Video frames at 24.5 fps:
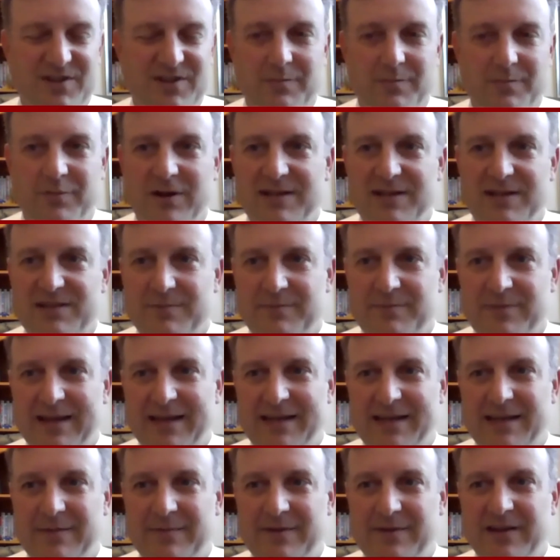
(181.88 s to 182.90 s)
of the present
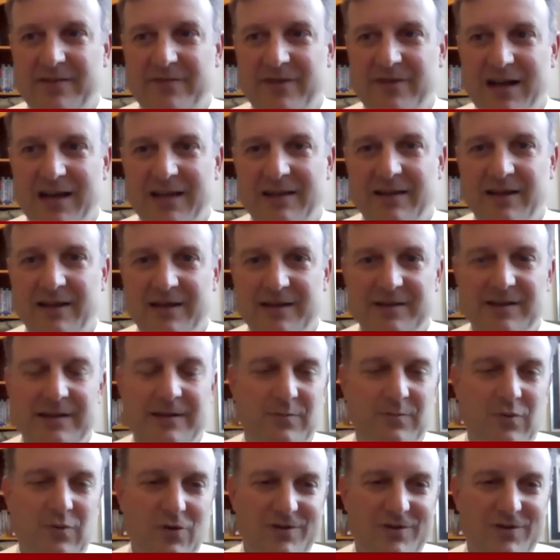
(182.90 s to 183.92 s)
pandemic have highlighted the
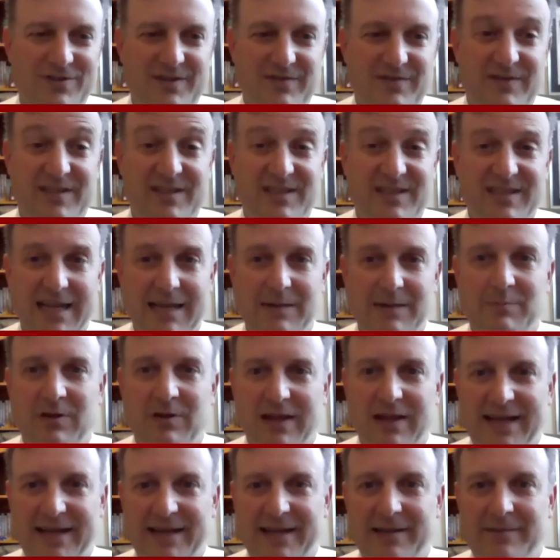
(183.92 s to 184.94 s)
importance of estate
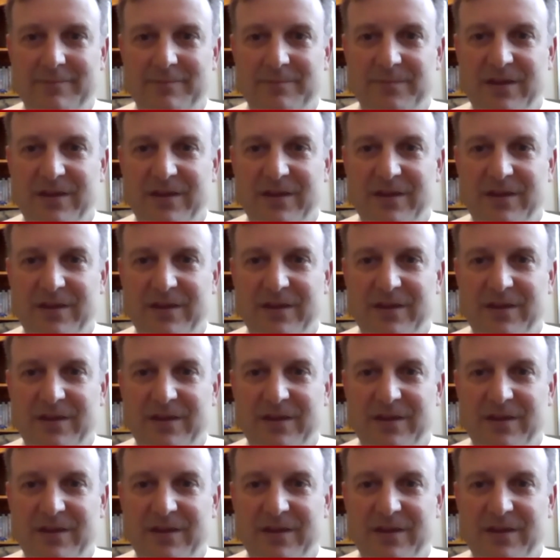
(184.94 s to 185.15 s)
planning.